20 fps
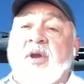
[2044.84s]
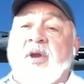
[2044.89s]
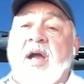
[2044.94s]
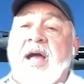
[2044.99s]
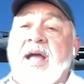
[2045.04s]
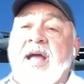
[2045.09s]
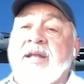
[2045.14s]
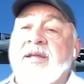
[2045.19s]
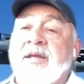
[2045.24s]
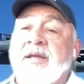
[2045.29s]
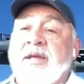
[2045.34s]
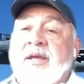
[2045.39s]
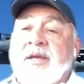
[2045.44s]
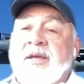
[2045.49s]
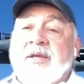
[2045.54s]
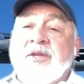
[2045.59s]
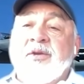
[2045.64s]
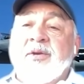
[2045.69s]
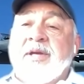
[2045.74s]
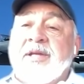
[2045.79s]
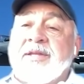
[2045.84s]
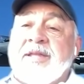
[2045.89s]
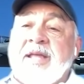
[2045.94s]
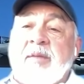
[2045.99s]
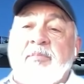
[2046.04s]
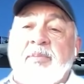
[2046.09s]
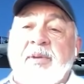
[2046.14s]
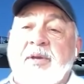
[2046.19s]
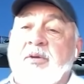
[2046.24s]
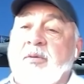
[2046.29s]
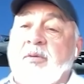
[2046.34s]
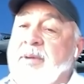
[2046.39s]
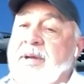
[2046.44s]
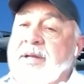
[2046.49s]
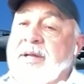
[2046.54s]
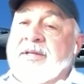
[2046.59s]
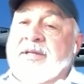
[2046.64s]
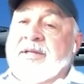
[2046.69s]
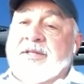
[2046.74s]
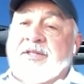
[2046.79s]
are hot. You hit that pickle
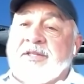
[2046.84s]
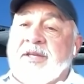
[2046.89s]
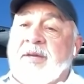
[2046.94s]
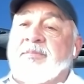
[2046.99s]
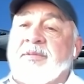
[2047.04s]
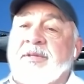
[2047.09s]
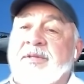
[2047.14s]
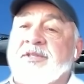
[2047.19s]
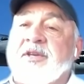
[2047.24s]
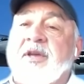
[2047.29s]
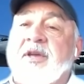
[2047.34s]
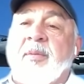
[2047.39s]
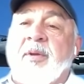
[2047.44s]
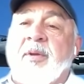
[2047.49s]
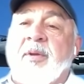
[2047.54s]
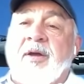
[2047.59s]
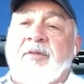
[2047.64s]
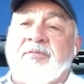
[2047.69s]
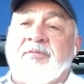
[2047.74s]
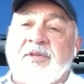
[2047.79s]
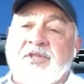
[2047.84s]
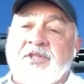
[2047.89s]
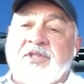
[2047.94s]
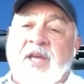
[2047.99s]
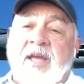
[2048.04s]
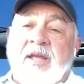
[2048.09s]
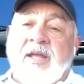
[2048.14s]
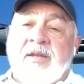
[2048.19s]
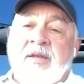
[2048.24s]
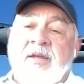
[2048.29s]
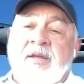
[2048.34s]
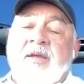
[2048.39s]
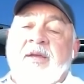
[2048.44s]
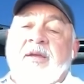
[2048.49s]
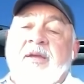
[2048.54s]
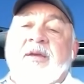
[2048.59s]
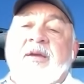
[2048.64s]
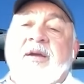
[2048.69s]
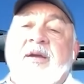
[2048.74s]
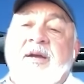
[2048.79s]
button and something's coming off the jet.
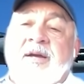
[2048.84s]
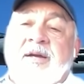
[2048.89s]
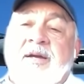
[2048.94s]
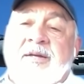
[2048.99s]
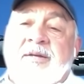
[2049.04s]
Uh,